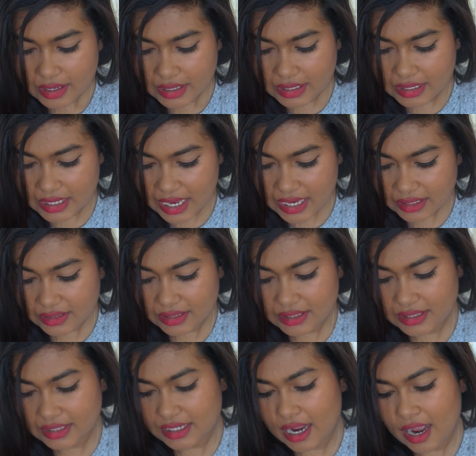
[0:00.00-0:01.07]

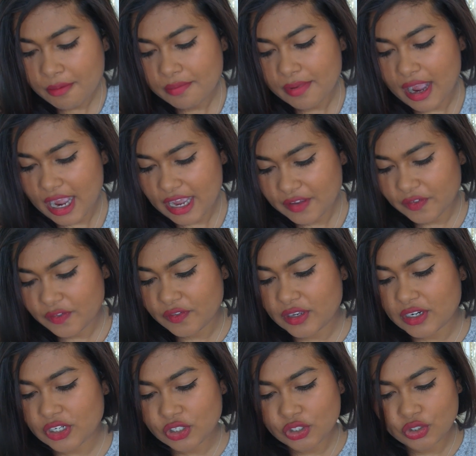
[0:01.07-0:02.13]
Next up, I
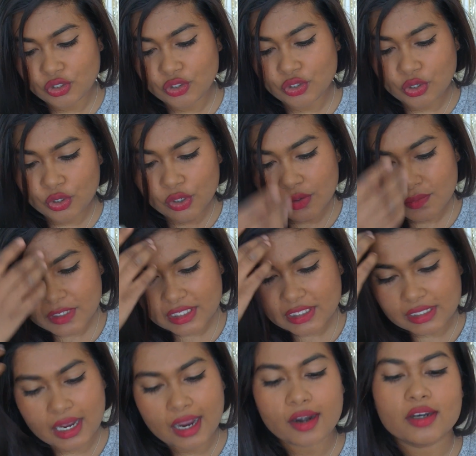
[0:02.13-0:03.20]
finished 2
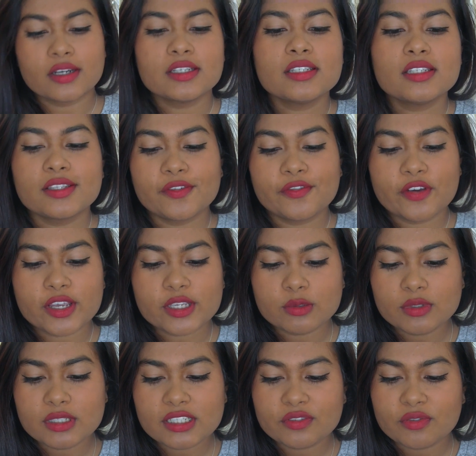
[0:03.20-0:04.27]
mascaras. The first one is